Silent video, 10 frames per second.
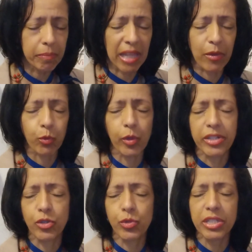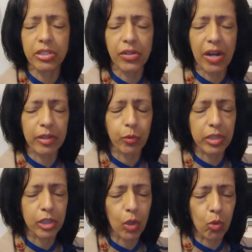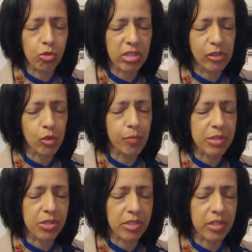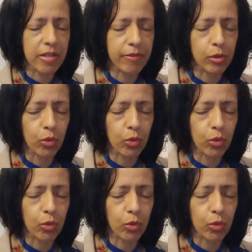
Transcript: that when you interact with those that you perceive